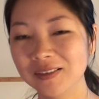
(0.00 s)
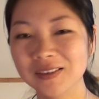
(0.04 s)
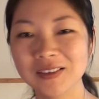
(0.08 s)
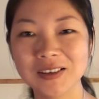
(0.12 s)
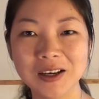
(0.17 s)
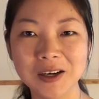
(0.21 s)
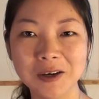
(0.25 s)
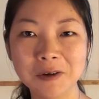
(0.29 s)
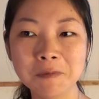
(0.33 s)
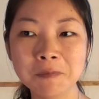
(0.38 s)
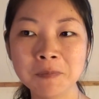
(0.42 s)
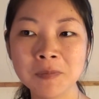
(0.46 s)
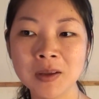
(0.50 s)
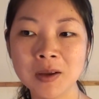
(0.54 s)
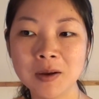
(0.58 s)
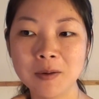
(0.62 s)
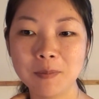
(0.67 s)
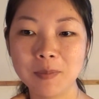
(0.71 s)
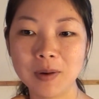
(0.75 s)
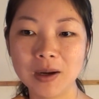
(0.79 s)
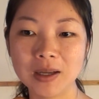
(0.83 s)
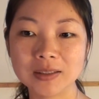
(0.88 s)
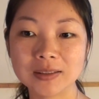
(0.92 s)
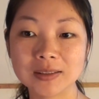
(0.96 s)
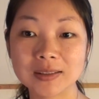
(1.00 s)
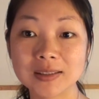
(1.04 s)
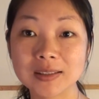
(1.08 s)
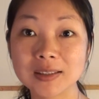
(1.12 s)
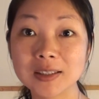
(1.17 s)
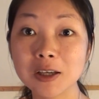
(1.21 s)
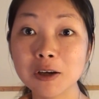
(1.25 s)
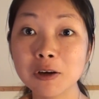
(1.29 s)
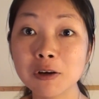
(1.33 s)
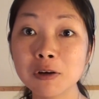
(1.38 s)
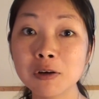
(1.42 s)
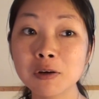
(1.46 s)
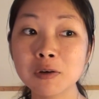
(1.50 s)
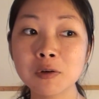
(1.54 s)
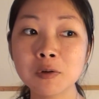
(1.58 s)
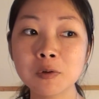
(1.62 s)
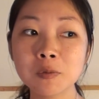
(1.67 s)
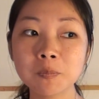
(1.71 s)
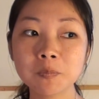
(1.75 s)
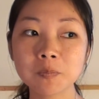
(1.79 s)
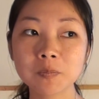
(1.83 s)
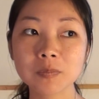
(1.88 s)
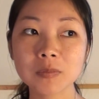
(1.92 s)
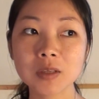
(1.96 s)
No, but it's
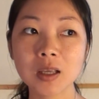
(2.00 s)
so